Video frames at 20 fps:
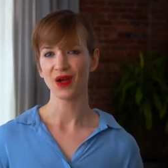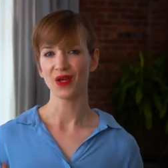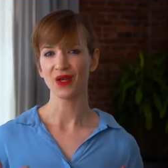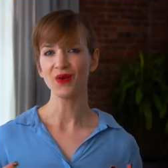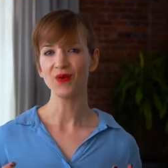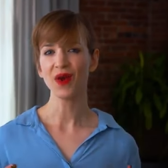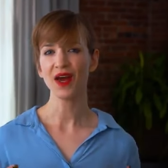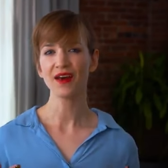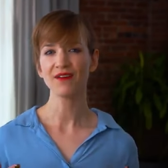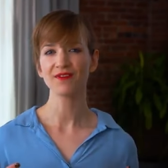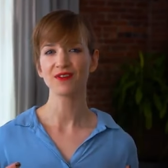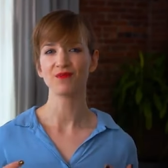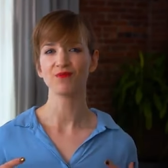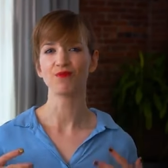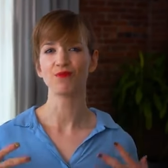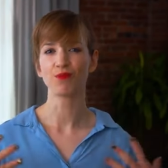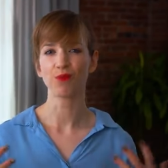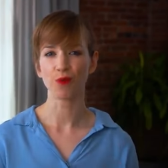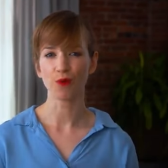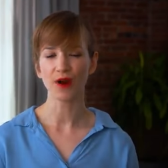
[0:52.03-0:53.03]
You have
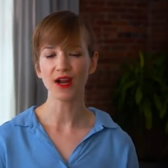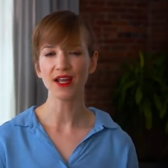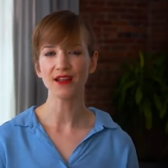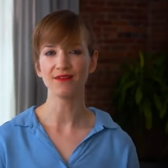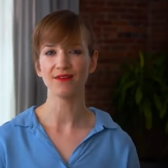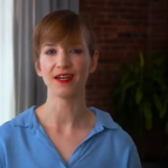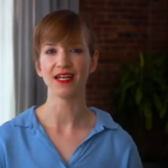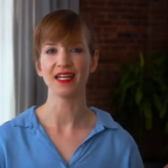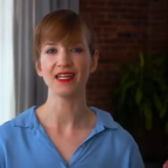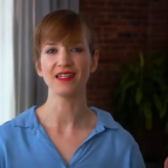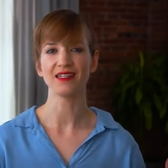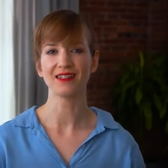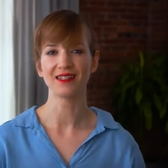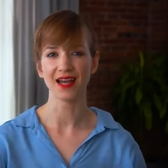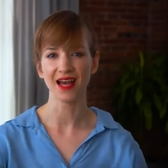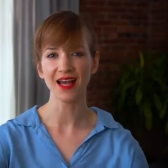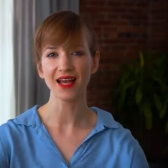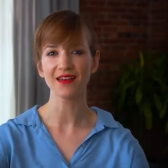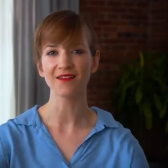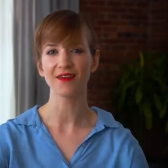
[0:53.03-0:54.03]
to bravely
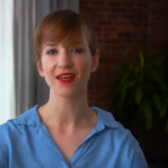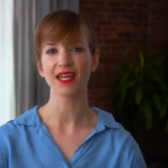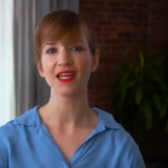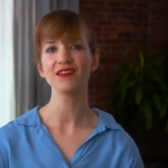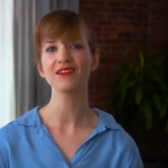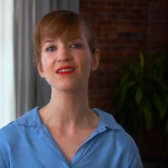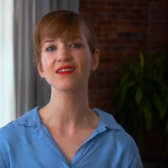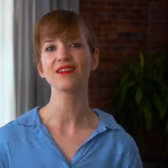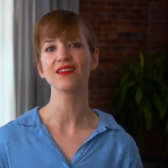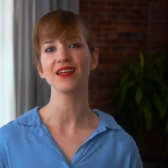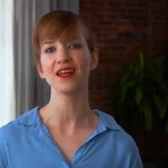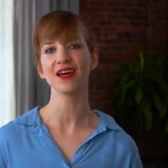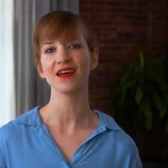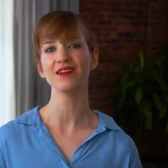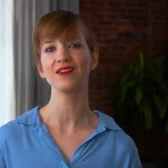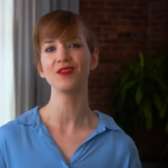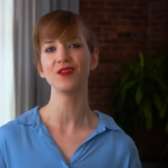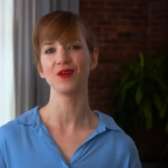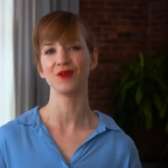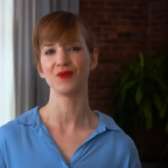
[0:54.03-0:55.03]
dive into the
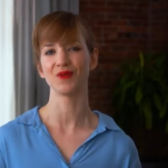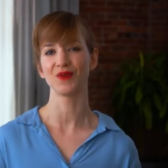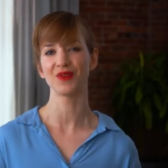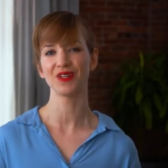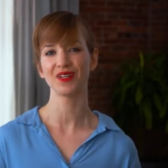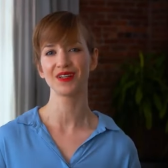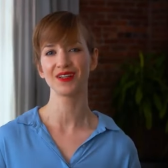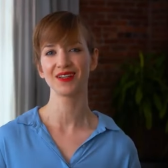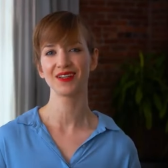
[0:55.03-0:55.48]
unknown